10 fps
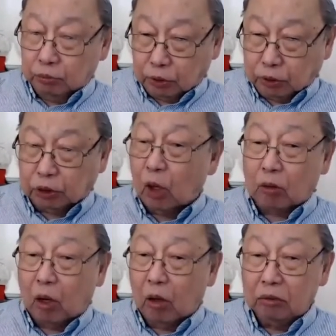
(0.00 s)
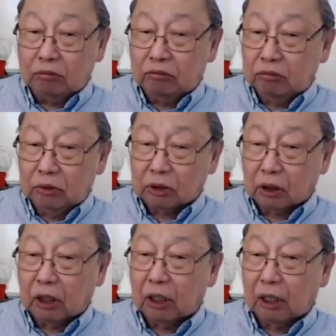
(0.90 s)
so-called
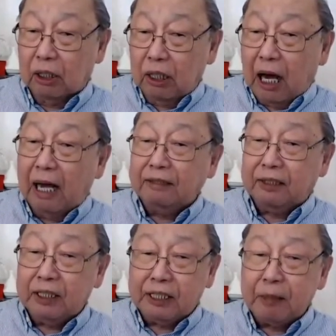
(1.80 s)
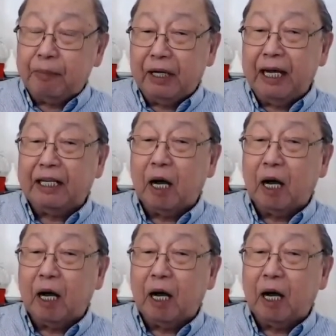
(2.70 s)
anti-DPA